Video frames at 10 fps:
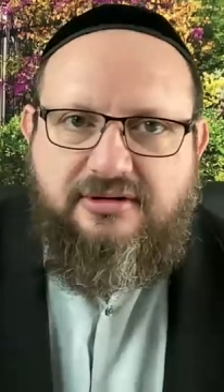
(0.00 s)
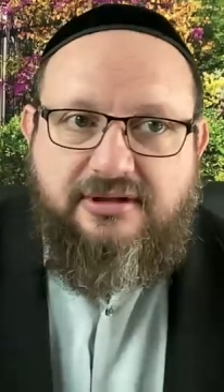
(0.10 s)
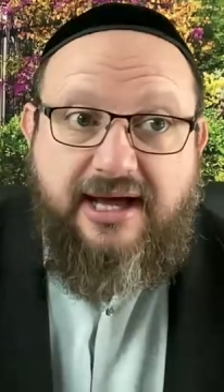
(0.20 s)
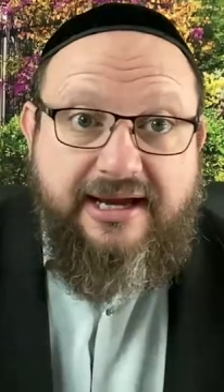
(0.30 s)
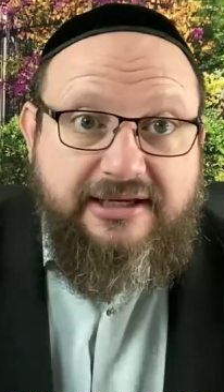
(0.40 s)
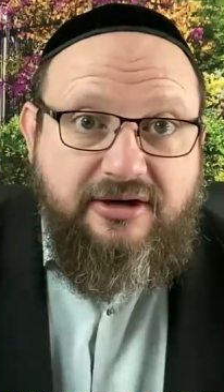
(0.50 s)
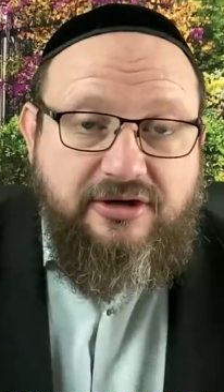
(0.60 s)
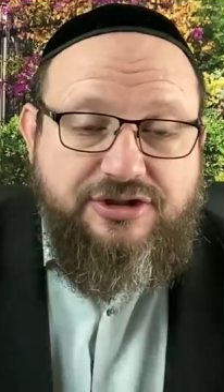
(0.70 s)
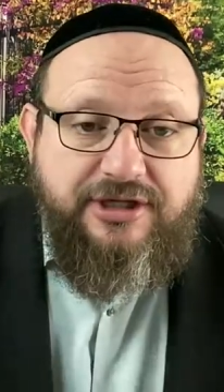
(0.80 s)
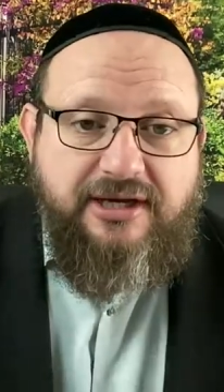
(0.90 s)
like
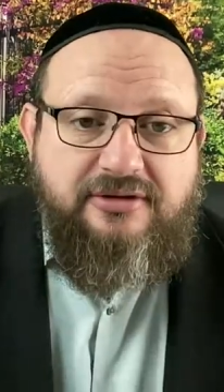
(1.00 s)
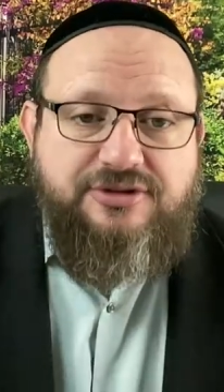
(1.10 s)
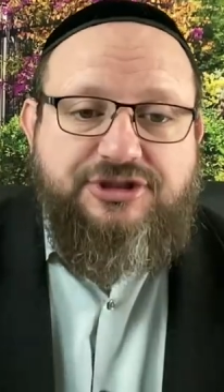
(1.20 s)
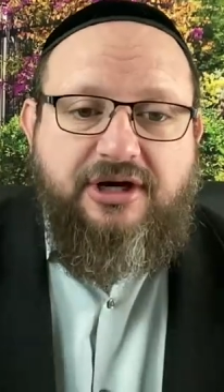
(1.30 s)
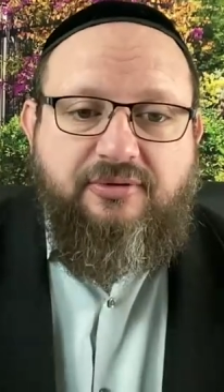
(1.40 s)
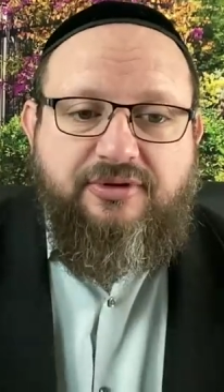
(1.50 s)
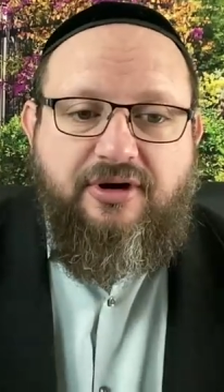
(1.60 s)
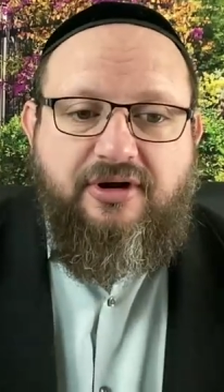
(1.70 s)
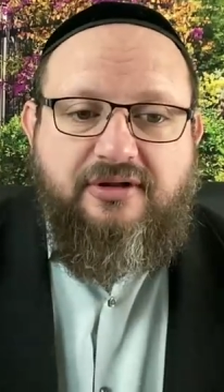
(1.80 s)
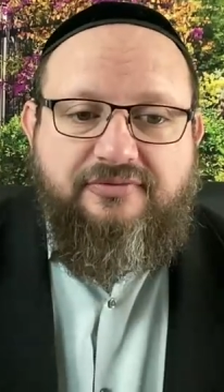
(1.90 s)
our channel, share it with
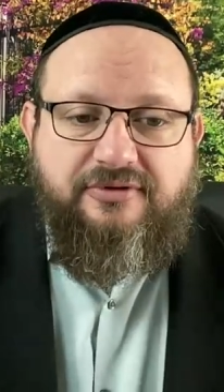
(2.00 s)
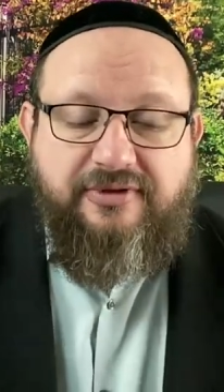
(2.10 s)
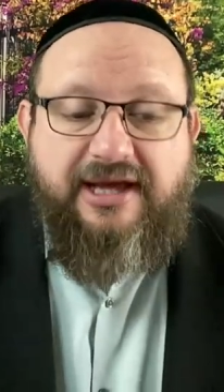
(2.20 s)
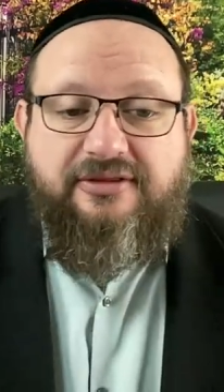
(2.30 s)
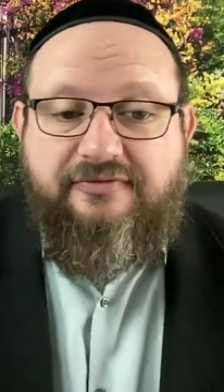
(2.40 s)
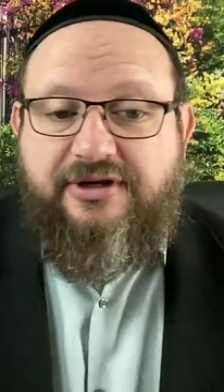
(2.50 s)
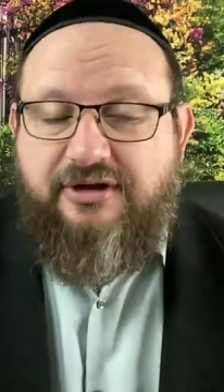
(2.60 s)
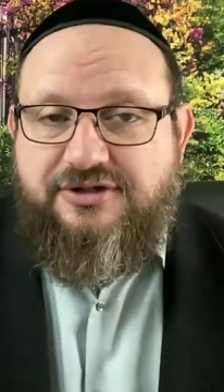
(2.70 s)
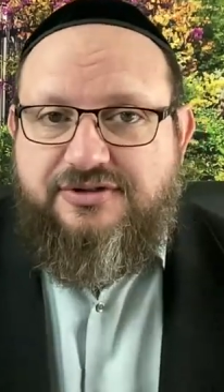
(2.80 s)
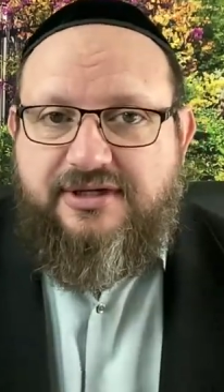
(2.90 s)
all of, or like the
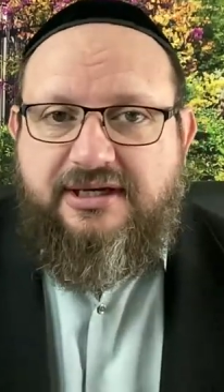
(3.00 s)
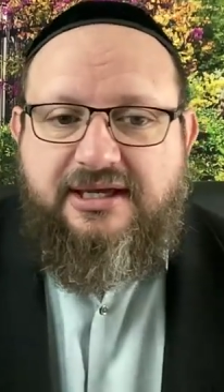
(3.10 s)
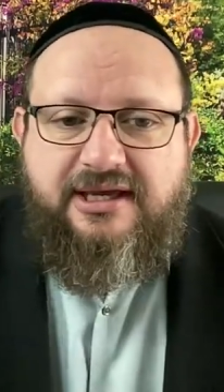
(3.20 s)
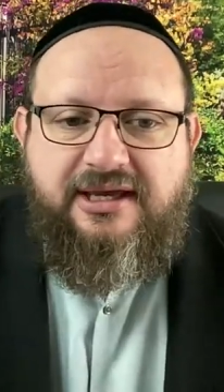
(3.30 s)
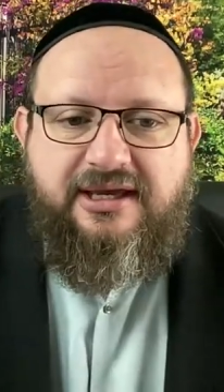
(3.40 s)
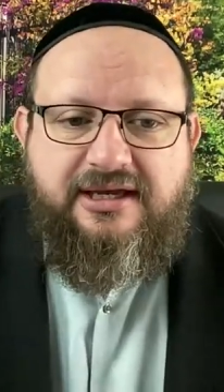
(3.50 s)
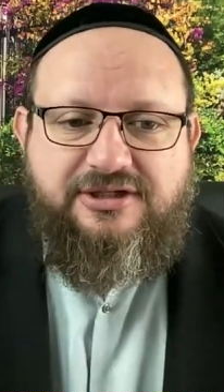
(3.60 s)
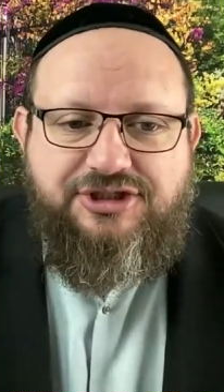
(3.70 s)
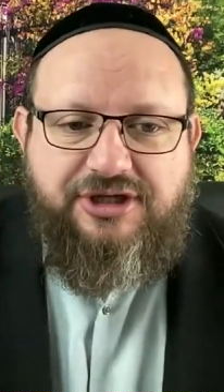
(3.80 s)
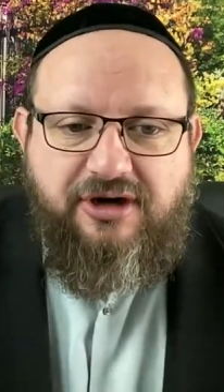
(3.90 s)
video, I should say,
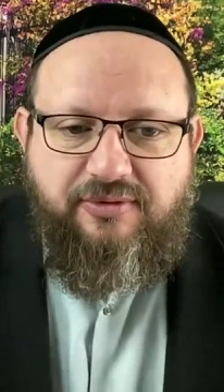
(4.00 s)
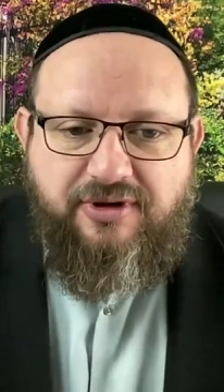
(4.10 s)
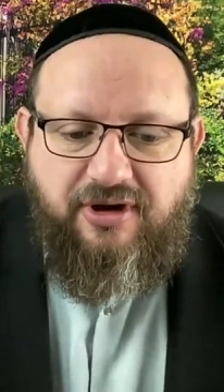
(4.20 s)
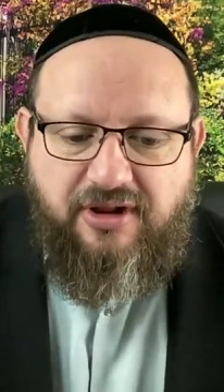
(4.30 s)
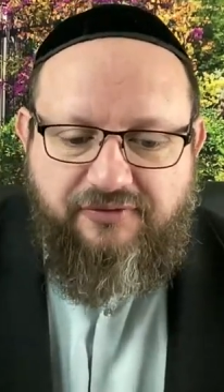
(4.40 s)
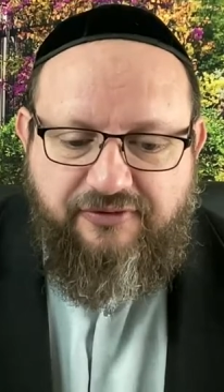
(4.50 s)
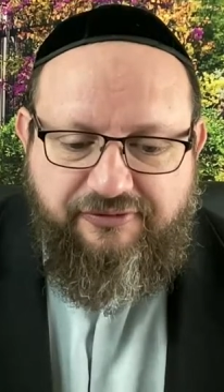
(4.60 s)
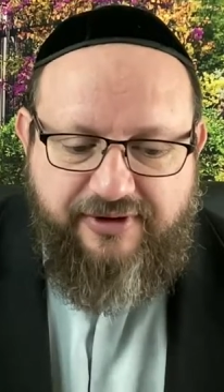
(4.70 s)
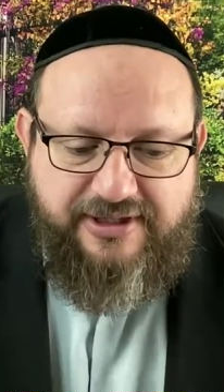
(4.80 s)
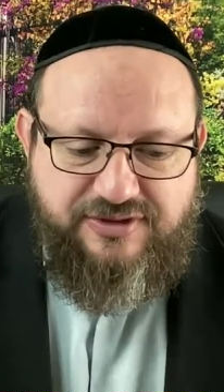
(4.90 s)
and share it with all of your
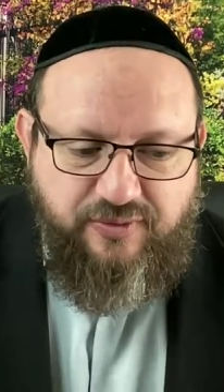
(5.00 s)
friends.